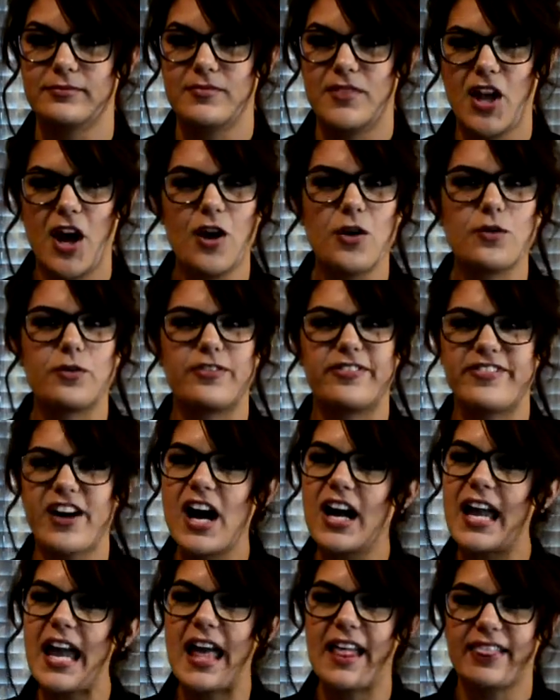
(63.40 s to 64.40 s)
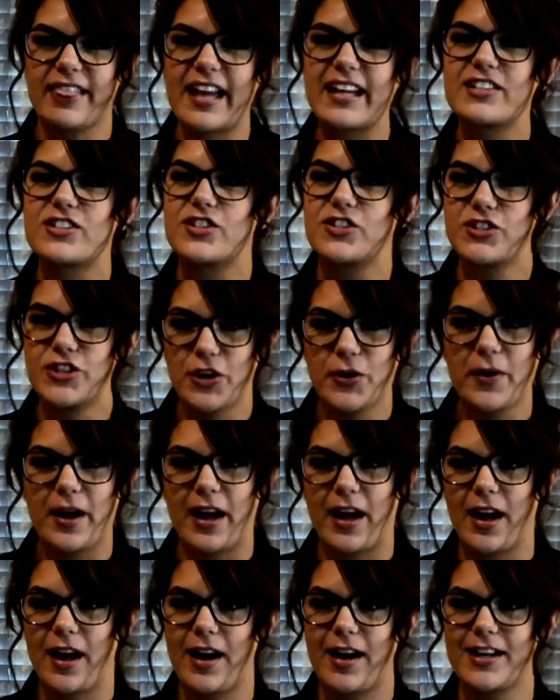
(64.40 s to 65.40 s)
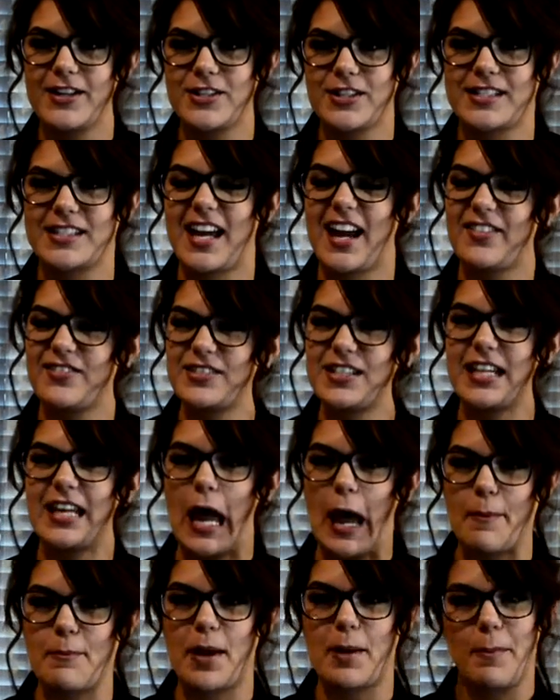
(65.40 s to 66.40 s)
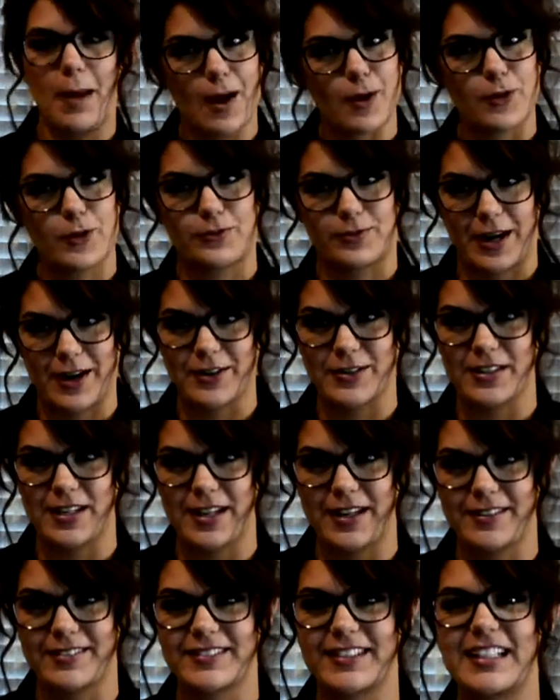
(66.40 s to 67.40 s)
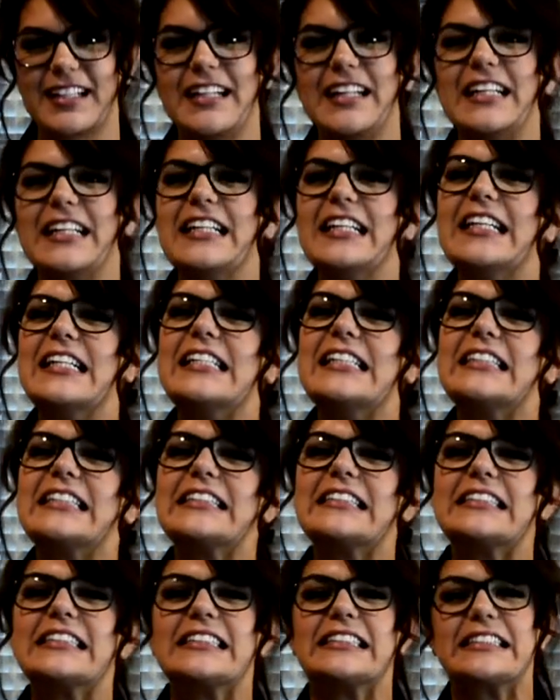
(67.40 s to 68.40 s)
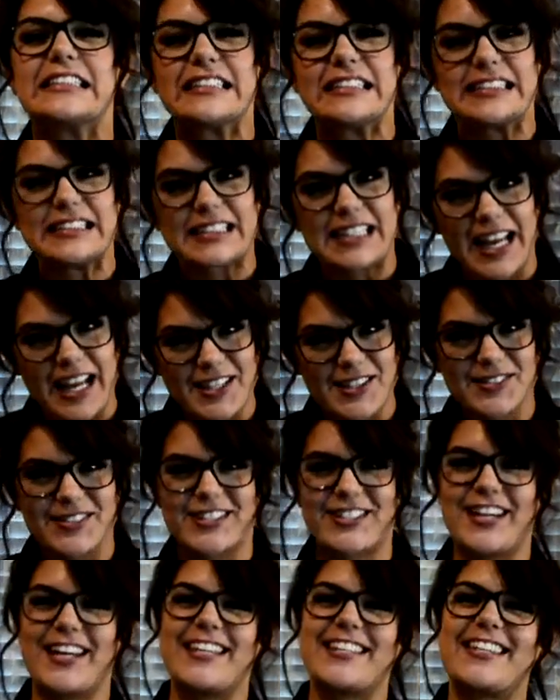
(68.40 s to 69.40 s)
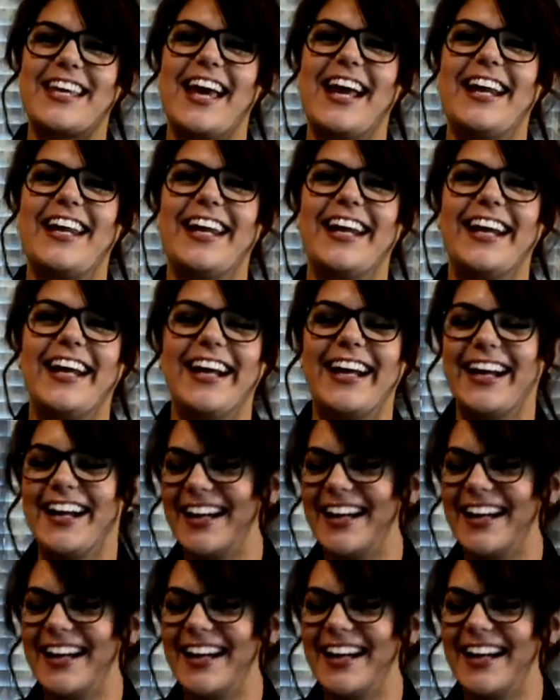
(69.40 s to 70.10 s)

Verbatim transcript: no, f- it, let's do it. I just have to get my mouth round it. That's what she, That's what she